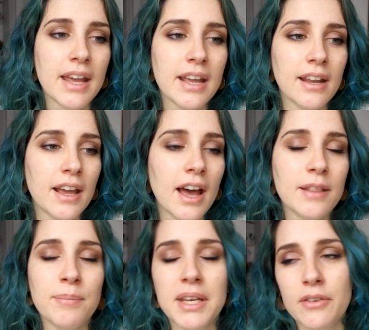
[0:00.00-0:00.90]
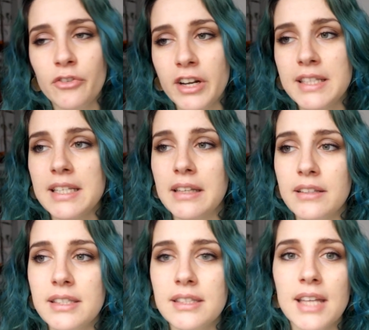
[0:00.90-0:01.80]
And I had many friends in the
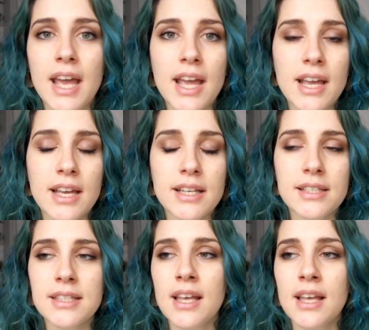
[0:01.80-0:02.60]
States,